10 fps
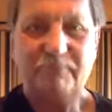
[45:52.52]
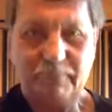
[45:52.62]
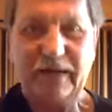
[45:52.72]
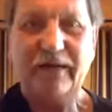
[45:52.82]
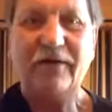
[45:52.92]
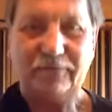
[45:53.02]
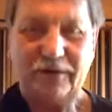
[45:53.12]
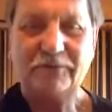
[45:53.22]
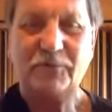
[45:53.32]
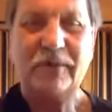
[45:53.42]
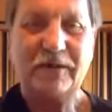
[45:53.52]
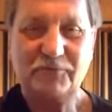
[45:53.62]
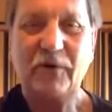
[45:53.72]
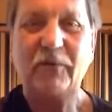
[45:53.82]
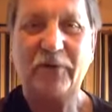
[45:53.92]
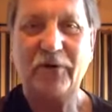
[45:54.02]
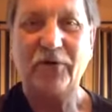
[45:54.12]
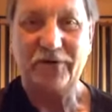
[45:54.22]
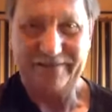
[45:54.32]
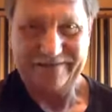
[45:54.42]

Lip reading: Bingo. That was where we were going.